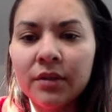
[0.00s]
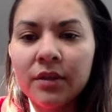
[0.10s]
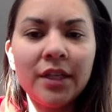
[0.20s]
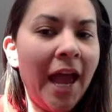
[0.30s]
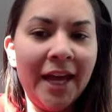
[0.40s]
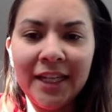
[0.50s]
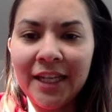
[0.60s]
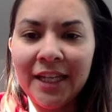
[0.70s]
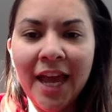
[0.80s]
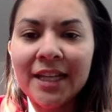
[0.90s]
adding an
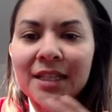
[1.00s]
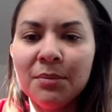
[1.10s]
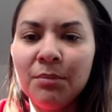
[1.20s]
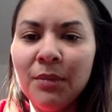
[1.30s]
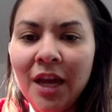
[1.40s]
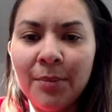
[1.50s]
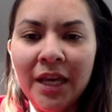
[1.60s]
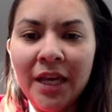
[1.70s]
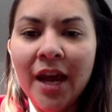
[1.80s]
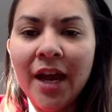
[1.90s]
S. Mi
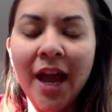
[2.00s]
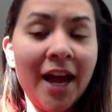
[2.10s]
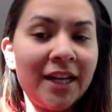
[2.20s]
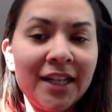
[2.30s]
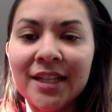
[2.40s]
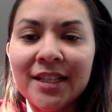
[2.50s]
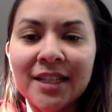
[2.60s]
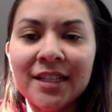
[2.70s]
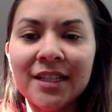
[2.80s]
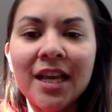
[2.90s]
amiga, add S's.
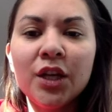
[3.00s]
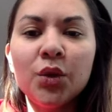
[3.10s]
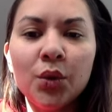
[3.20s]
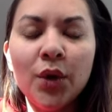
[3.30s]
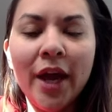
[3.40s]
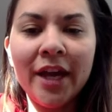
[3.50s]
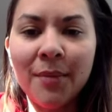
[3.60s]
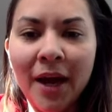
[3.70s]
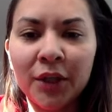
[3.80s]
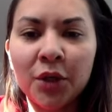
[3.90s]
Tu
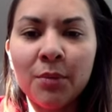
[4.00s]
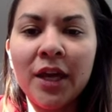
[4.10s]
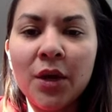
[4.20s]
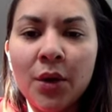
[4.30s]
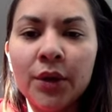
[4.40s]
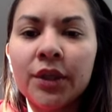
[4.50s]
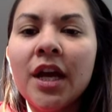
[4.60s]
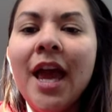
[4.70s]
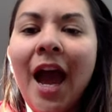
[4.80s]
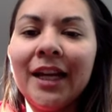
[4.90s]
hermano mayor,
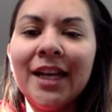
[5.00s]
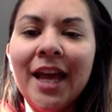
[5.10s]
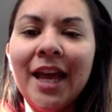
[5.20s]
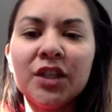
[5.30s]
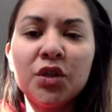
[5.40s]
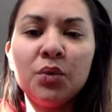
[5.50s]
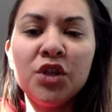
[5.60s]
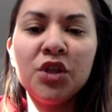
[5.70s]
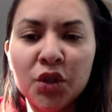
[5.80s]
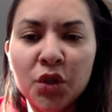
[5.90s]
add an S to
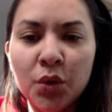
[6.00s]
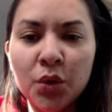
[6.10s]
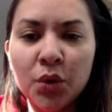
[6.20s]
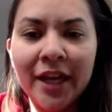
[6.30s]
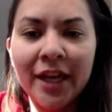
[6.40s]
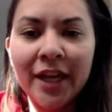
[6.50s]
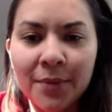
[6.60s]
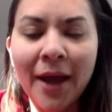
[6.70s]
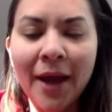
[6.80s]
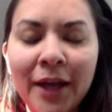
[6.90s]
just tu and
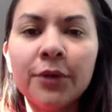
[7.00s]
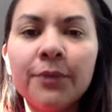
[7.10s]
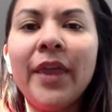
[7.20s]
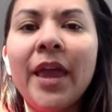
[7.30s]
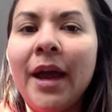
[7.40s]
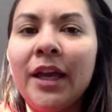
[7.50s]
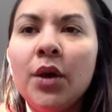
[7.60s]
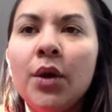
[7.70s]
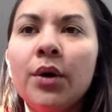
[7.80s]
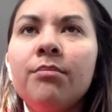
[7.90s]
hermano.
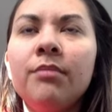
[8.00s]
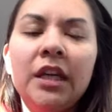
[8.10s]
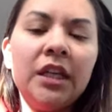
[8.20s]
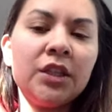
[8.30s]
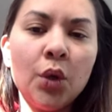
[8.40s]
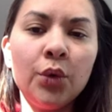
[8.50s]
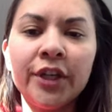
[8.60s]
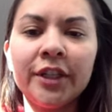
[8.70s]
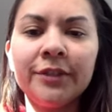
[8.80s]
Mayor means older.